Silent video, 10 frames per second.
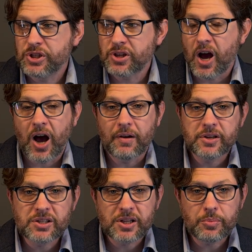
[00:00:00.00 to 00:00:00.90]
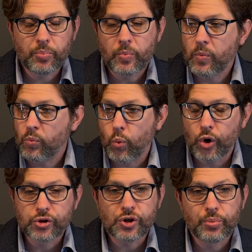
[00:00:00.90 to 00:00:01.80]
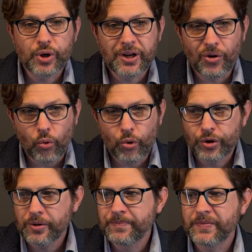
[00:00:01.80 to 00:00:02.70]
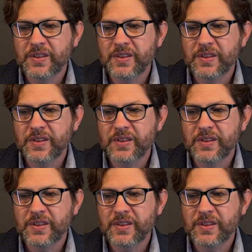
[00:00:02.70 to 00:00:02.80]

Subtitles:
is obviously, words are put in order.